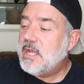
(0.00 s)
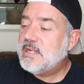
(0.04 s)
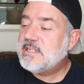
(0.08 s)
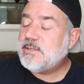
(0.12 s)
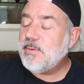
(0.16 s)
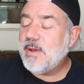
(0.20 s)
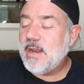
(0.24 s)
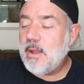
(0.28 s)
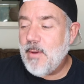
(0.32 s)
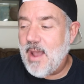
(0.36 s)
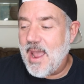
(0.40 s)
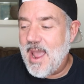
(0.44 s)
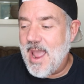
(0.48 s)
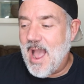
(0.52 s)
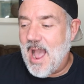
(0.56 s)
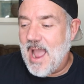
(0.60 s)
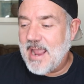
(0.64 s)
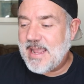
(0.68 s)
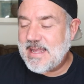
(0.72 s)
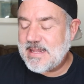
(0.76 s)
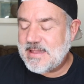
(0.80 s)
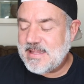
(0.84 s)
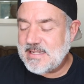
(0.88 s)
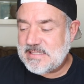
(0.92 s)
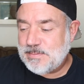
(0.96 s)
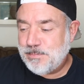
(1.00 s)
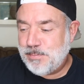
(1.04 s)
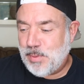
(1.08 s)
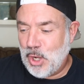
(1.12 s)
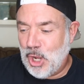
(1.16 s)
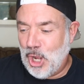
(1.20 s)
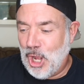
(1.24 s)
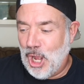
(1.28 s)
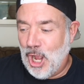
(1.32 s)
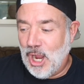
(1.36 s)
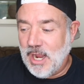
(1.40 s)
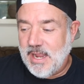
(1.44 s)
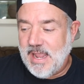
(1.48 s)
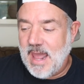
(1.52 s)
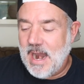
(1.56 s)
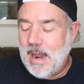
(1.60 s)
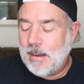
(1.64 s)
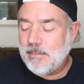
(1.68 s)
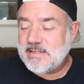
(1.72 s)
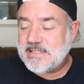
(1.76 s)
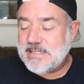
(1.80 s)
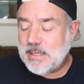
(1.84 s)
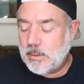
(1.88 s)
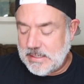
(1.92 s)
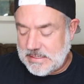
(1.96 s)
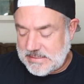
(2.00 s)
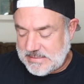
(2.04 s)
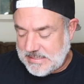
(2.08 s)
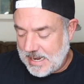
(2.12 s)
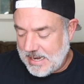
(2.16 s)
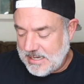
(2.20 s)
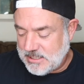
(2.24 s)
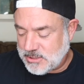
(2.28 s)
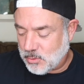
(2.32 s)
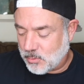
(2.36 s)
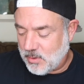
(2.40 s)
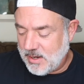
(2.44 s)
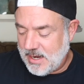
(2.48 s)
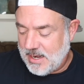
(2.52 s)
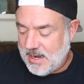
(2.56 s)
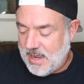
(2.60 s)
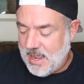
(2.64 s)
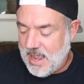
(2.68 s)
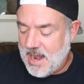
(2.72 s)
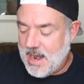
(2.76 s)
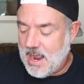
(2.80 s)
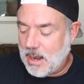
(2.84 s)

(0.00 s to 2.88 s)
So anyway, I get this book and I'm so excited to read it,